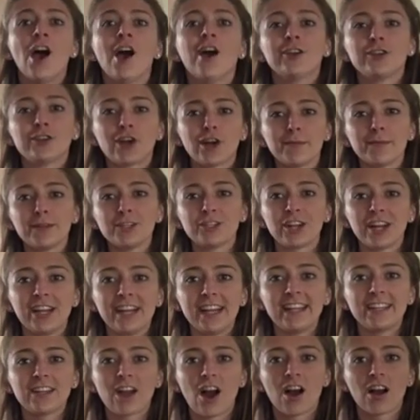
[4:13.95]

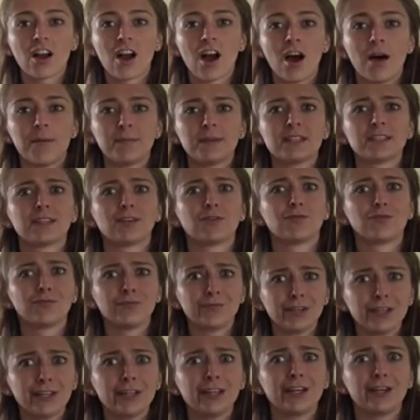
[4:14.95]
DharmaTrading.com does a
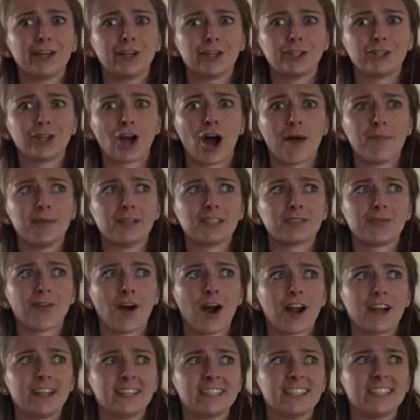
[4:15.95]
really good job as
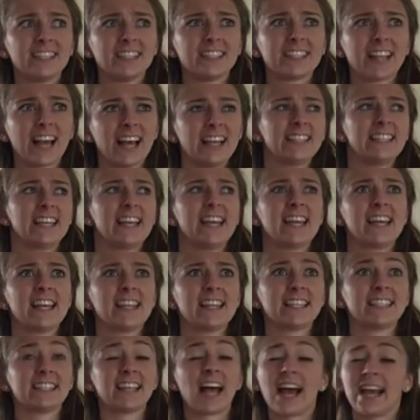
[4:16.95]
far as discussing
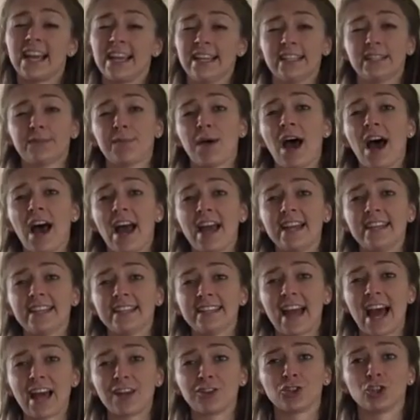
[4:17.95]
the science
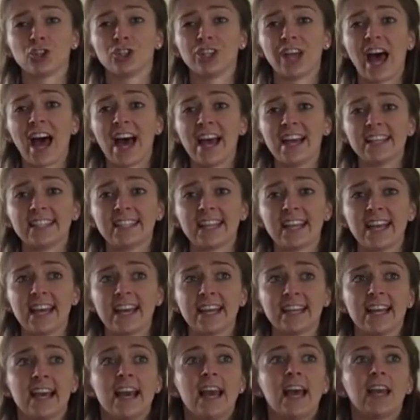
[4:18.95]
behind natural dyes
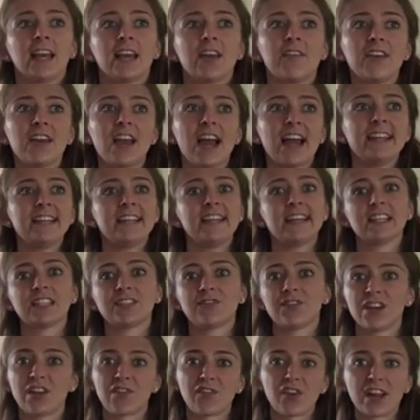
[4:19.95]
and giving ideas
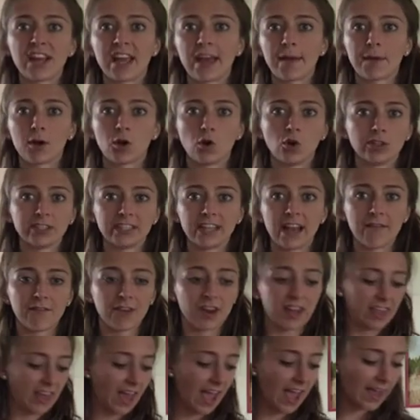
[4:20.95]
for different chemicals and
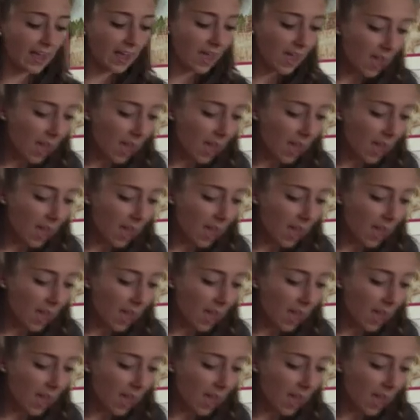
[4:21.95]
everything.